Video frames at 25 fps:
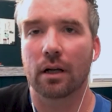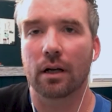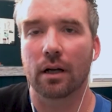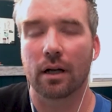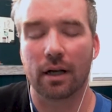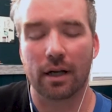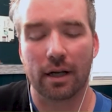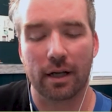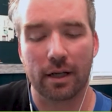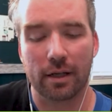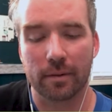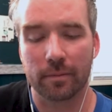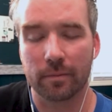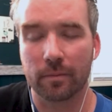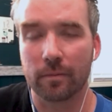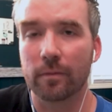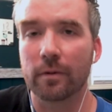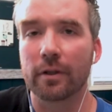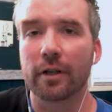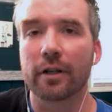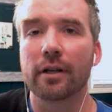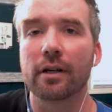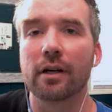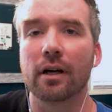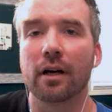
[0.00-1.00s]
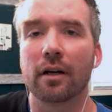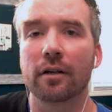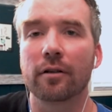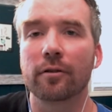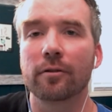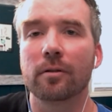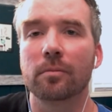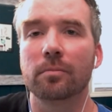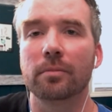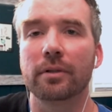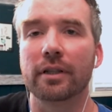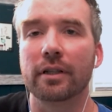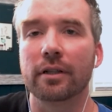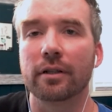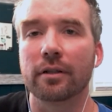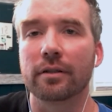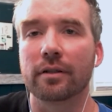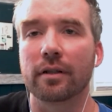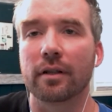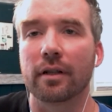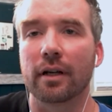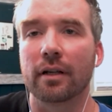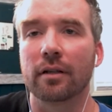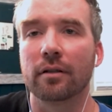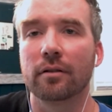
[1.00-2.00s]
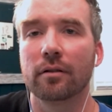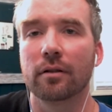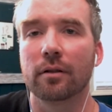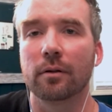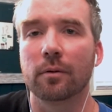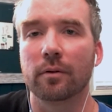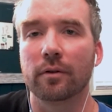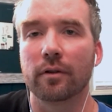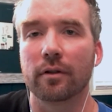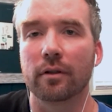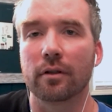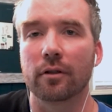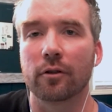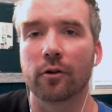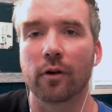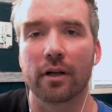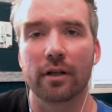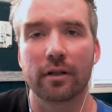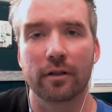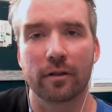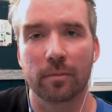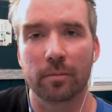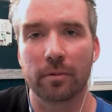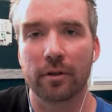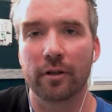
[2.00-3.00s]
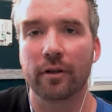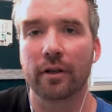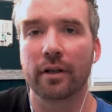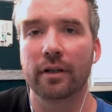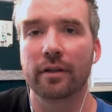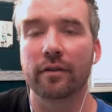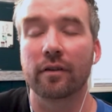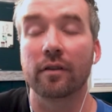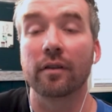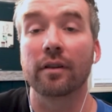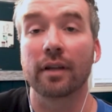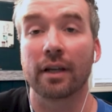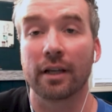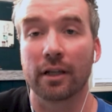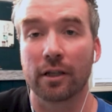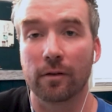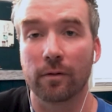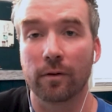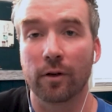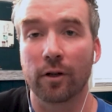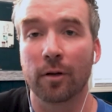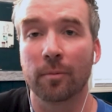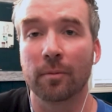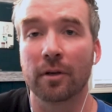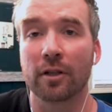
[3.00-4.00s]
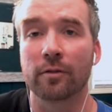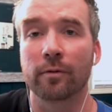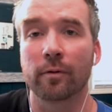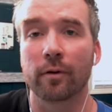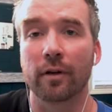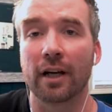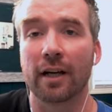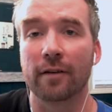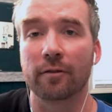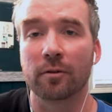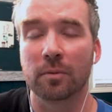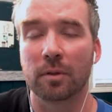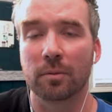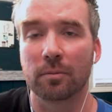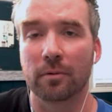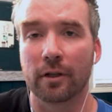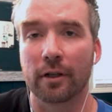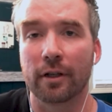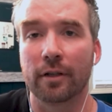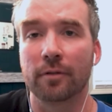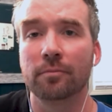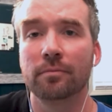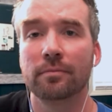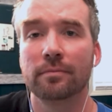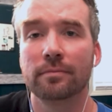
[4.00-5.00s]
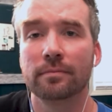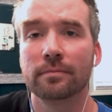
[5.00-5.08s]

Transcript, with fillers: I am very honored to be here today. It was a great experience, and thank you very much for having me, Brian.